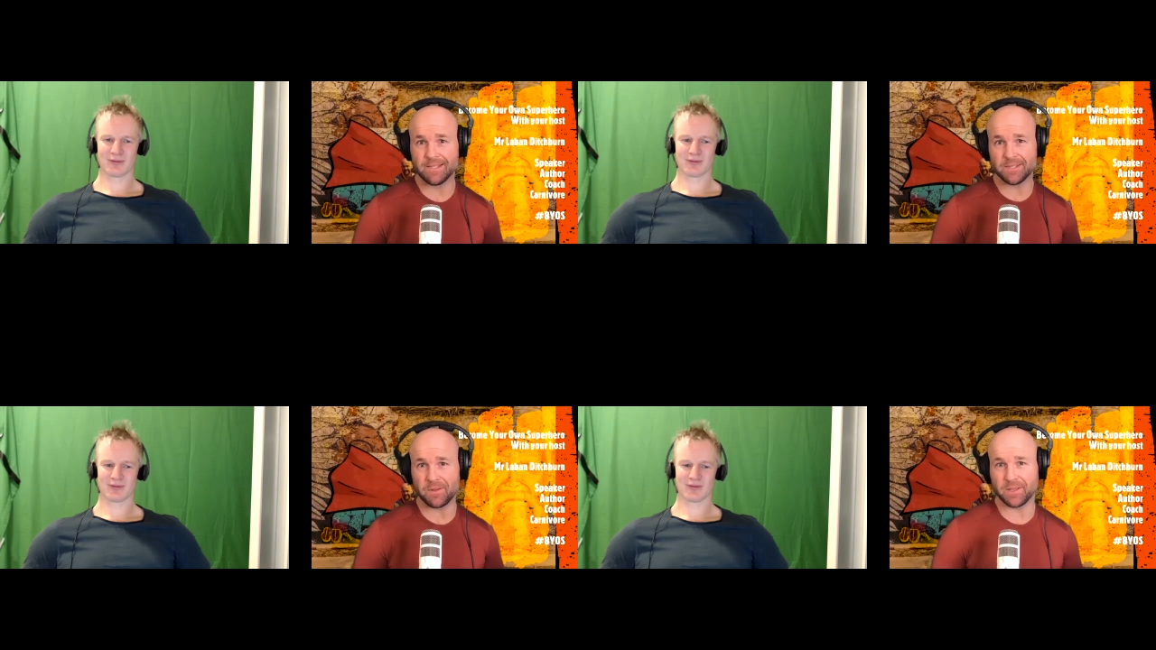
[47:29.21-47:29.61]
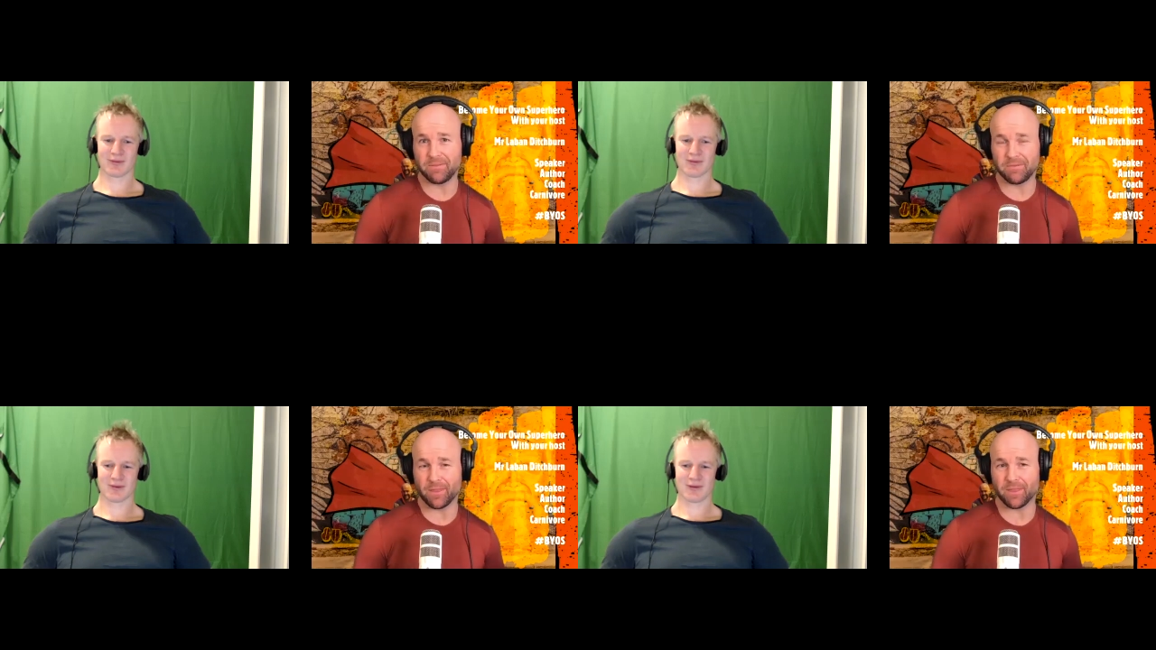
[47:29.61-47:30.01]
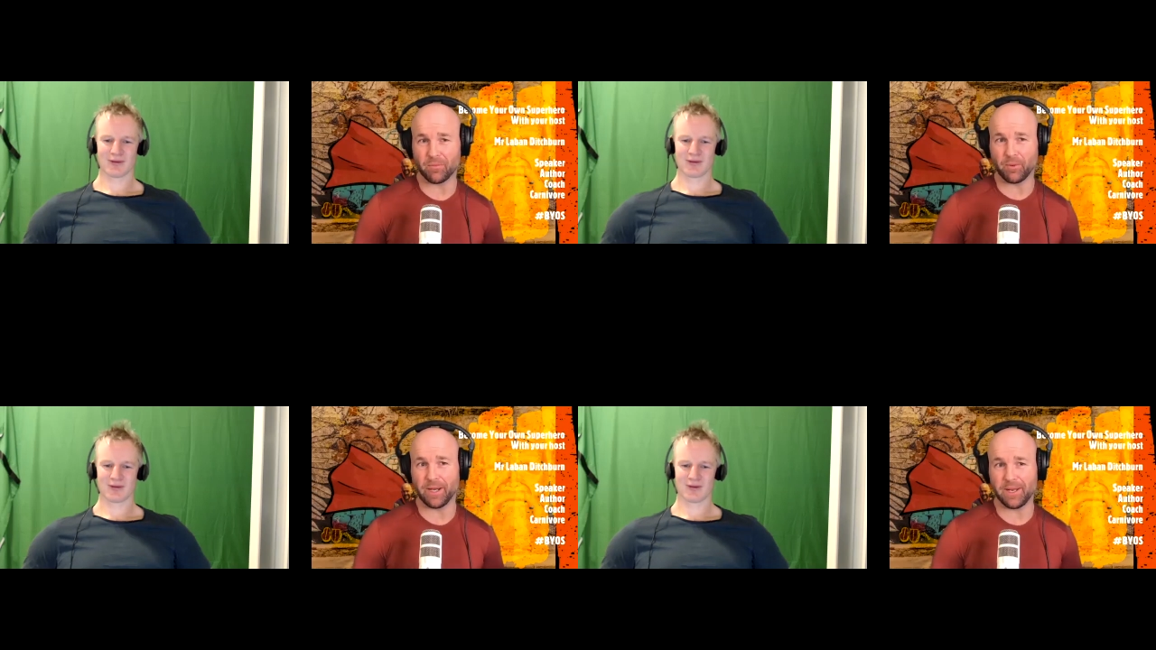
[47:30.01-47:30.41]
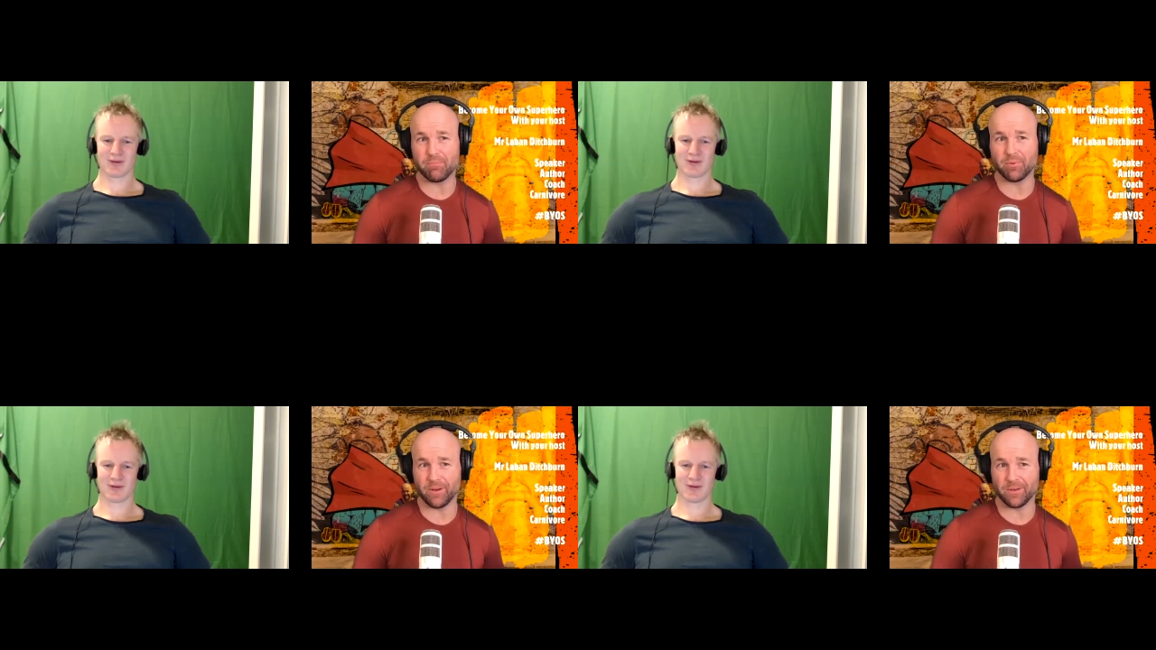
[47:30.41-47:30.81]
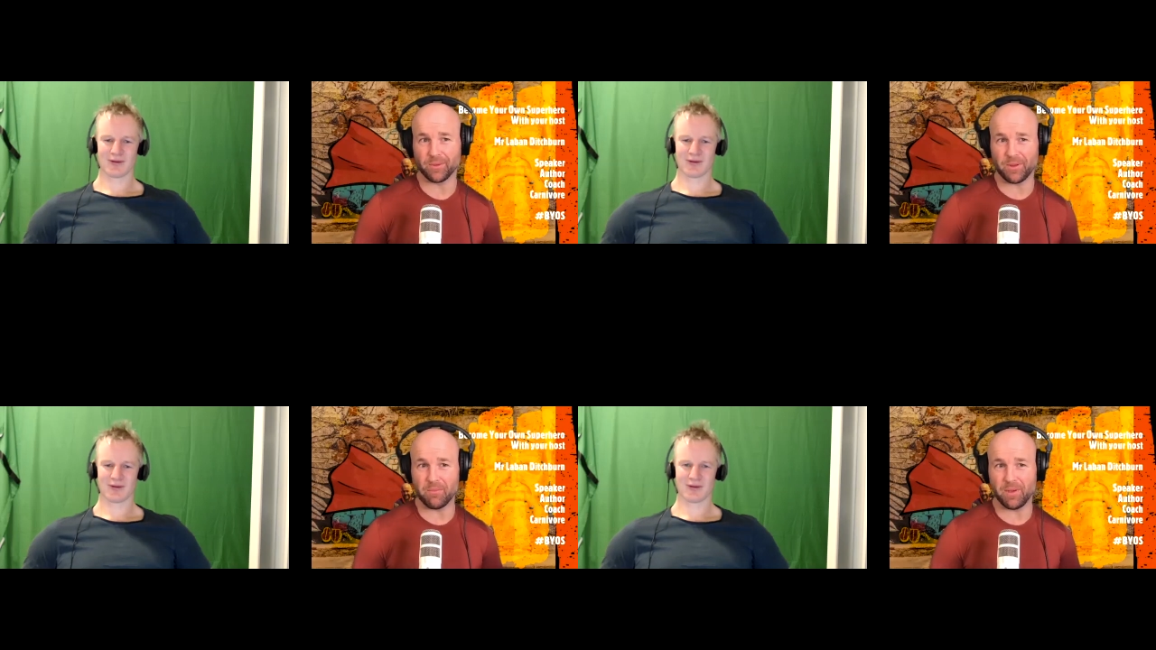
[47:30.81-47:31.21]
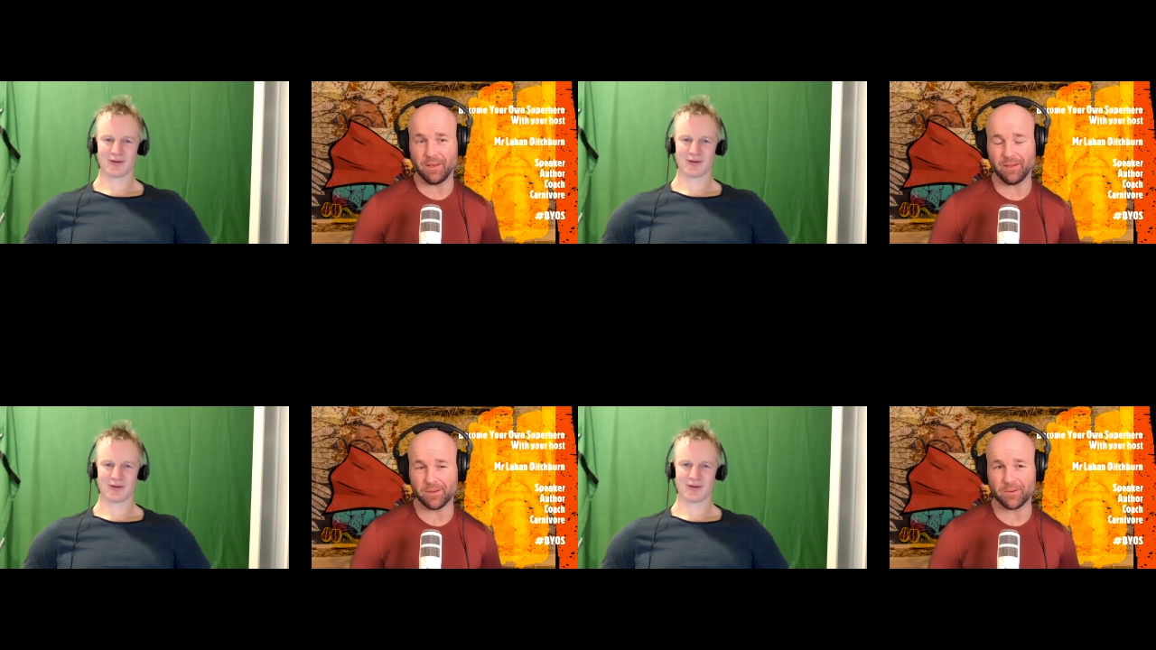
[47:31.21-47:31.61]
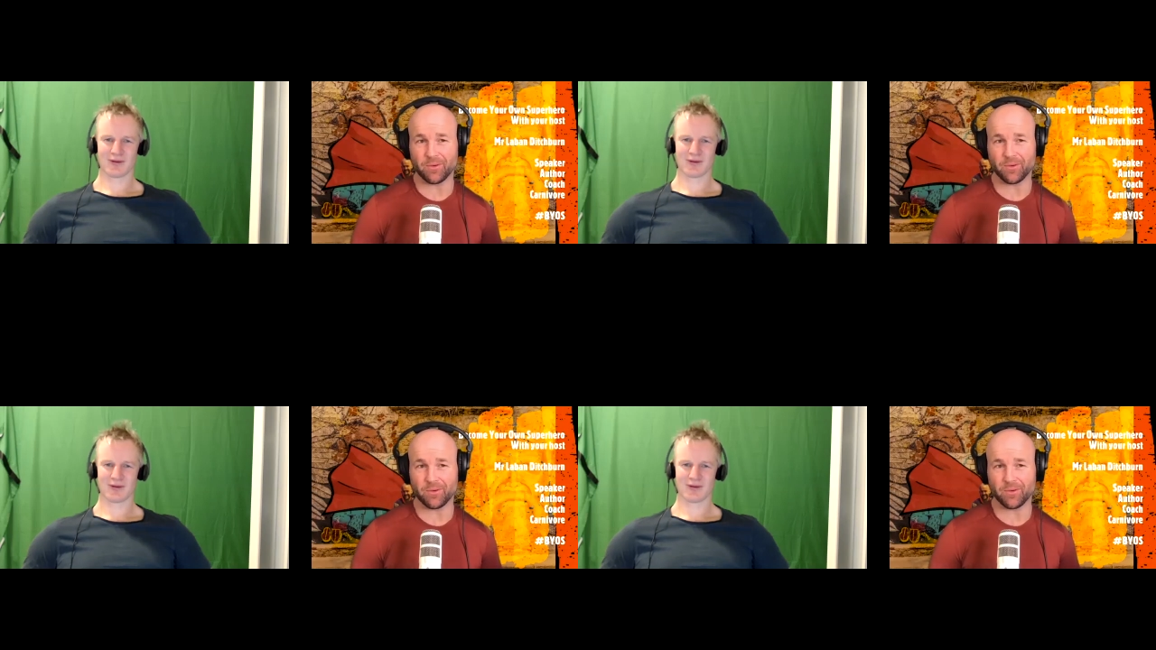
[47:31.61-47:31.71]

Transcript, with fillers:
Speaker 1: So they're going to have to 3D print all their meat, and